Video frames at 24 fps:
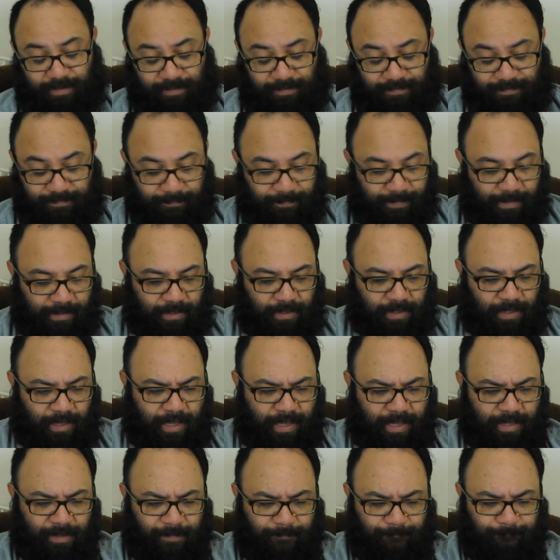it
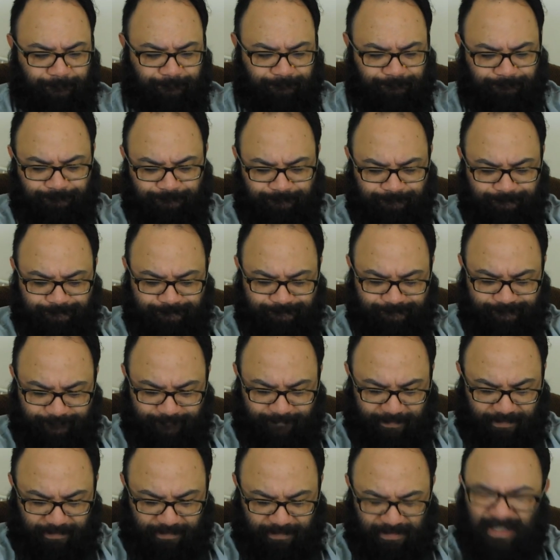is.
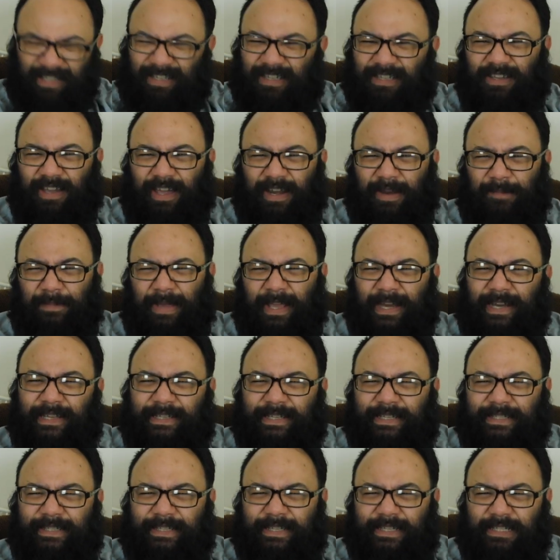Kind of made a
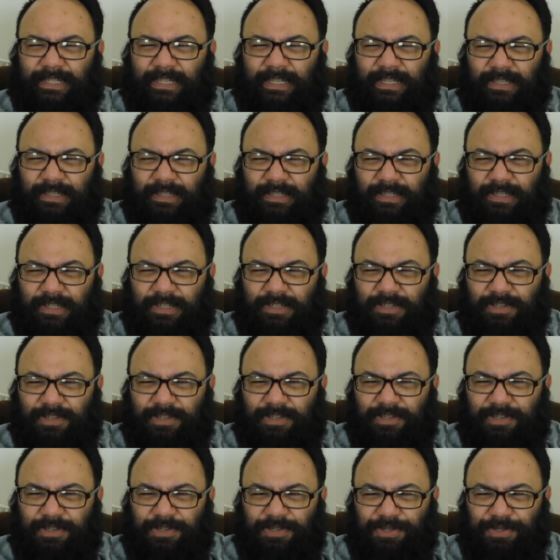decision
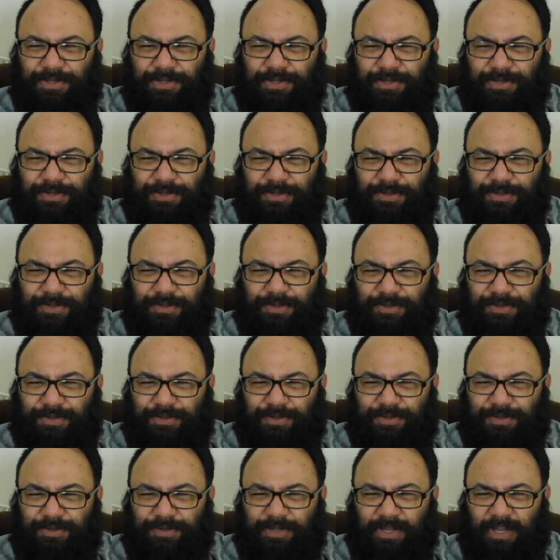
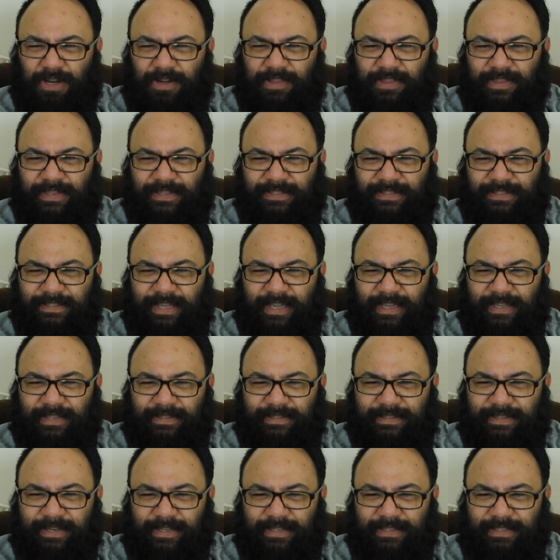to go to the
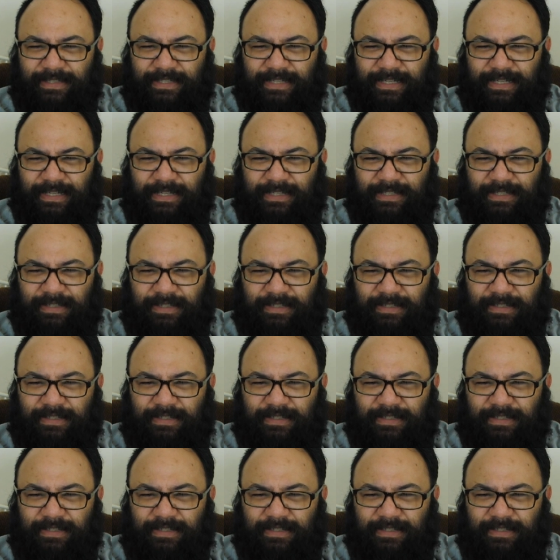States next year.